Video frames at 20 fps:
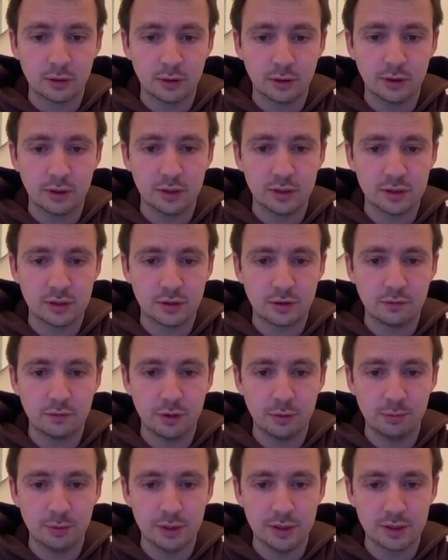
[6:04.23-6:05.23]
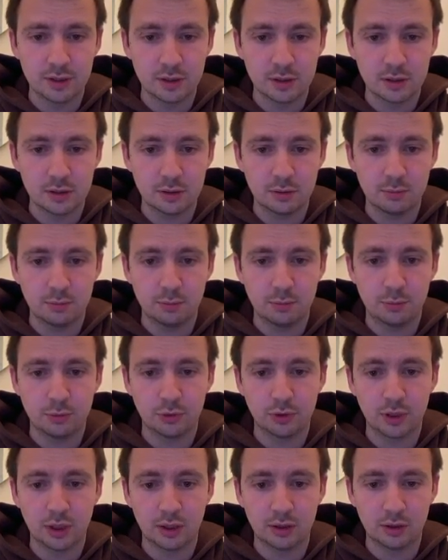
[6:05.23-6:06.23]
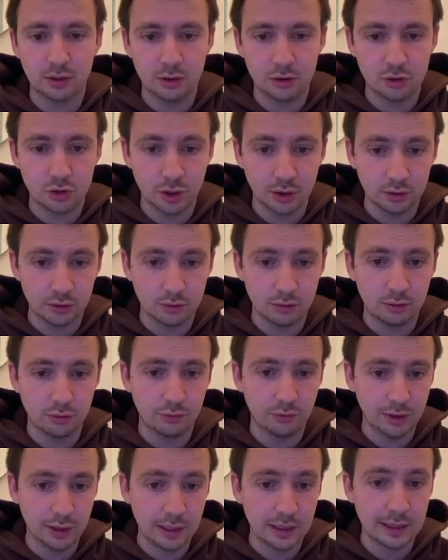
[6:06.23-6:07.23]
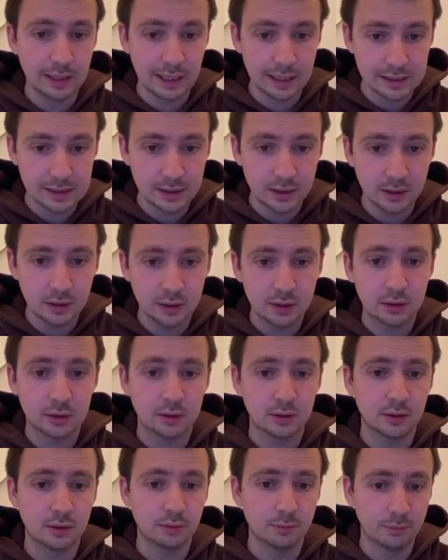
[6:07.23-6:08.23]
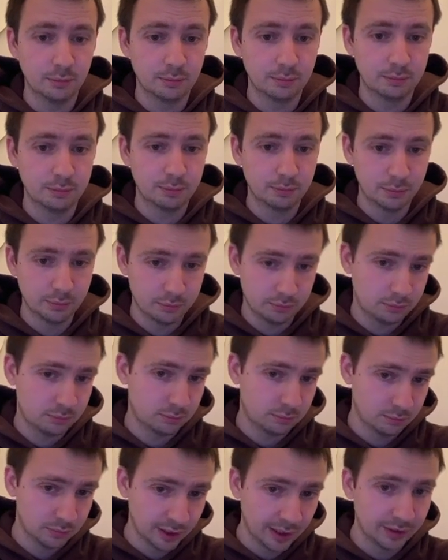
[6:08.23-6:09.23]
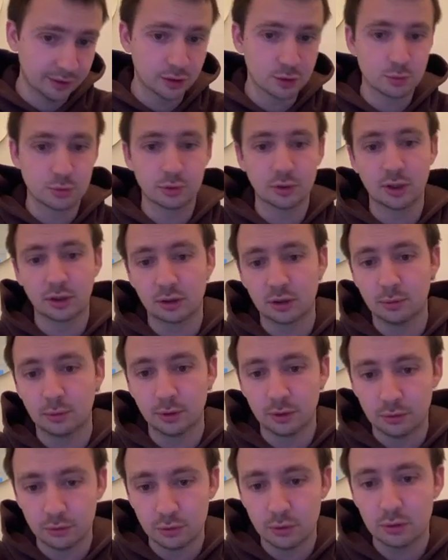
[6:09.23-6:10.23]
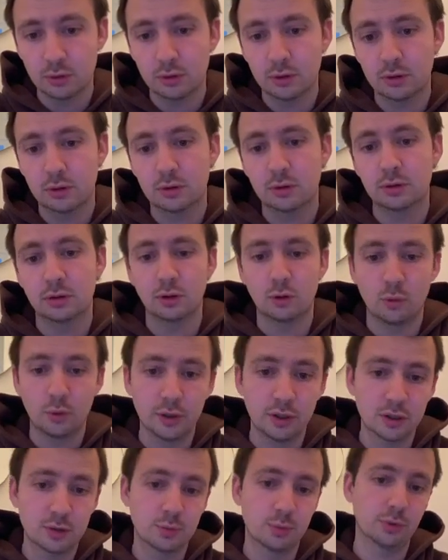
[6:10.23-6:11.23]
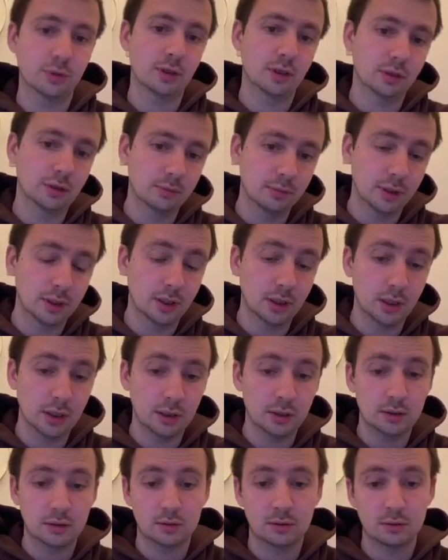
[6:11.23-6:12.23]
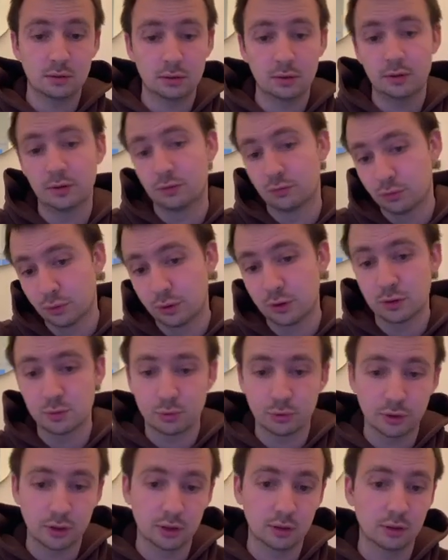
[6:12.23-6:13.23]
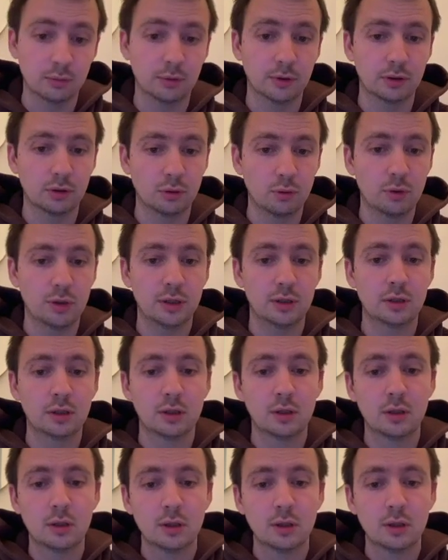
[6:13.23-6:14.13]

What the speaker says: These three pieces protect each other really nicely. The knight is protected by the rook, the queen is protected by the knight, the rook is protected by the queen.